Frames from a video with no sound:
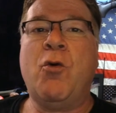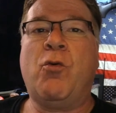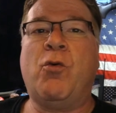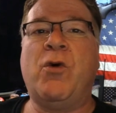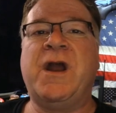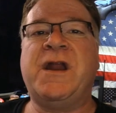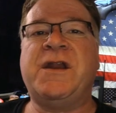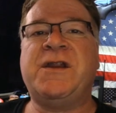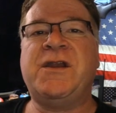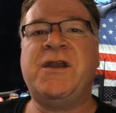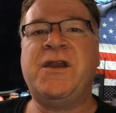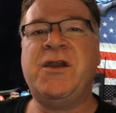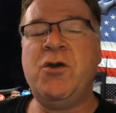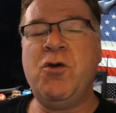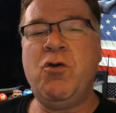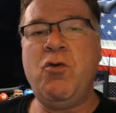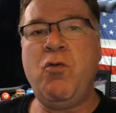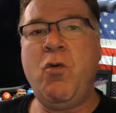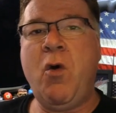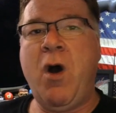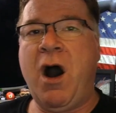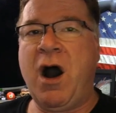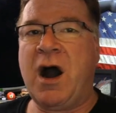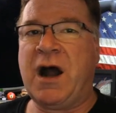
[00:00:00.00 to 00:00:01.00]
when
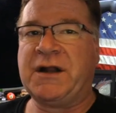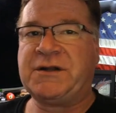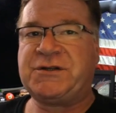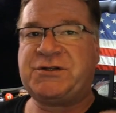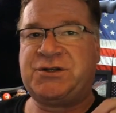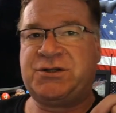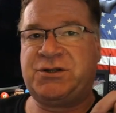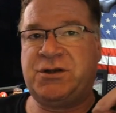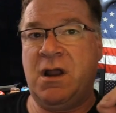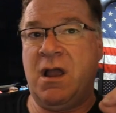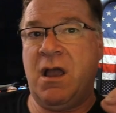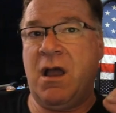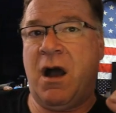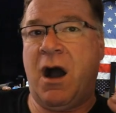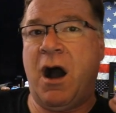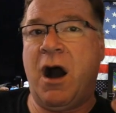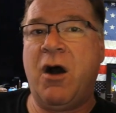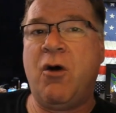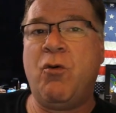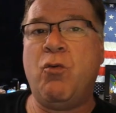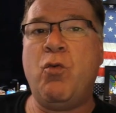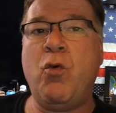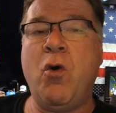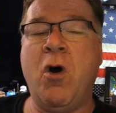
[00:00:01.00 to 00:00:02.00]
you watch
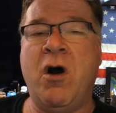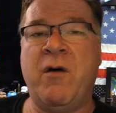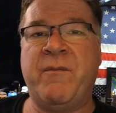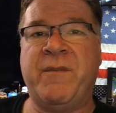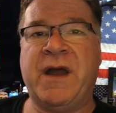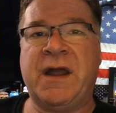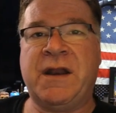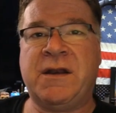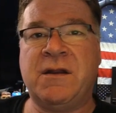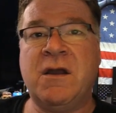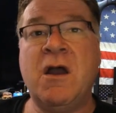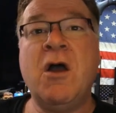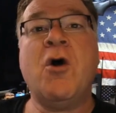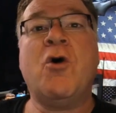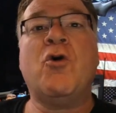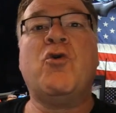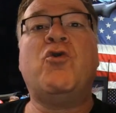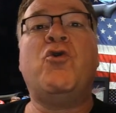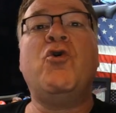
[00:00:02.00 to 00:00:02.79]
a woman